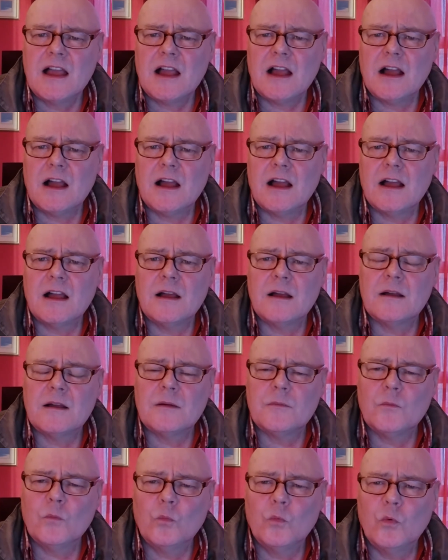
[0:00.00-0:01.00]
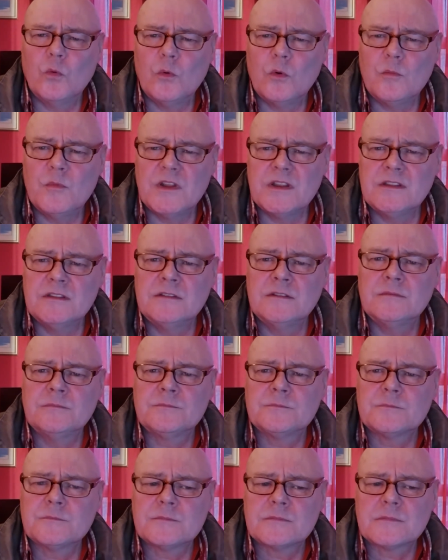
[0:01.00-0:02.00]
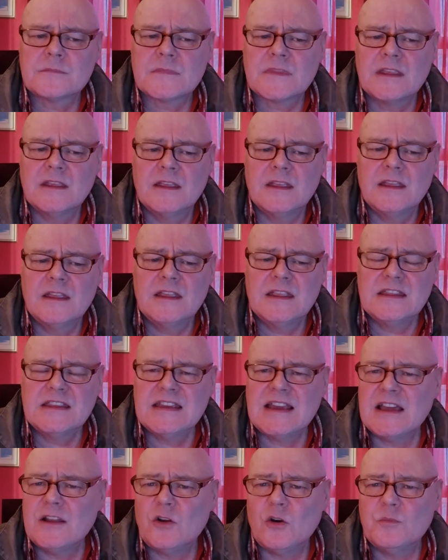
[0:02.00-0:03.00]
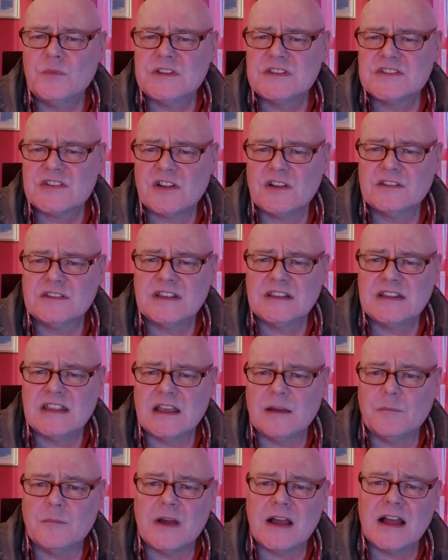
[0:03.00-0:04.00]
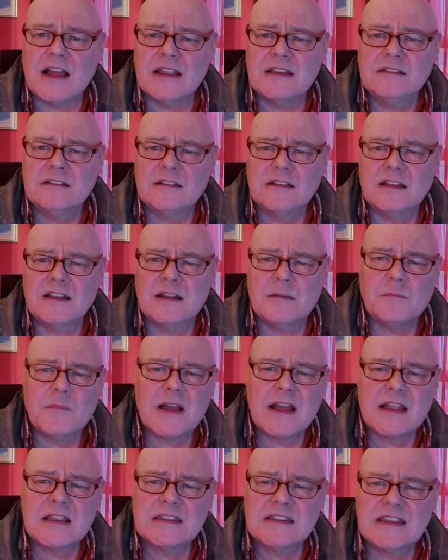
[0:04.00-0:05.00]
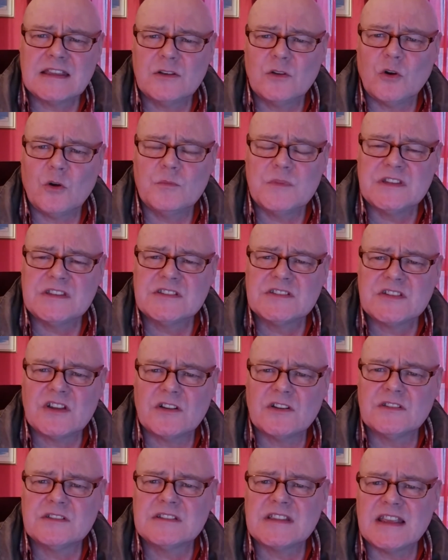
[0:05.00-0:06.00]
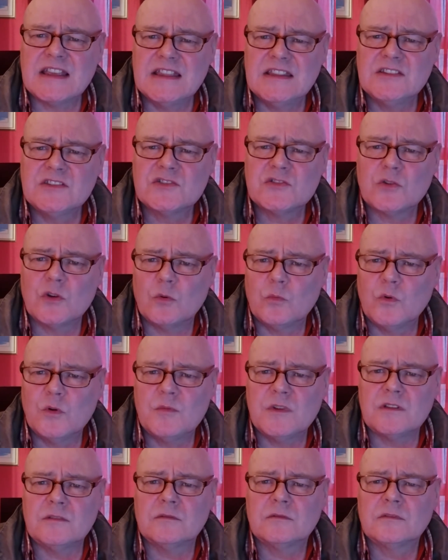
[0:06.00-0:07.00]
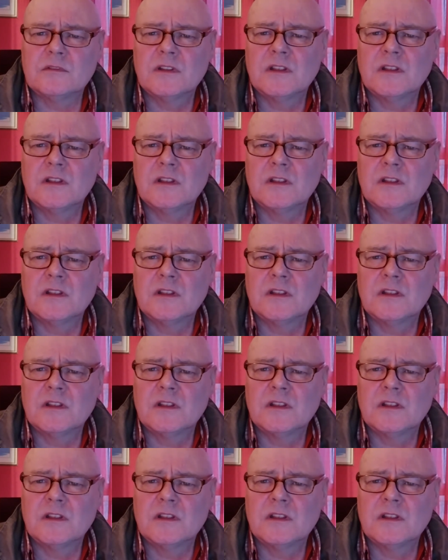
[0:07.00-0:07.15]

a woman cannot be turned into a man and a man cannot be turned into a woman.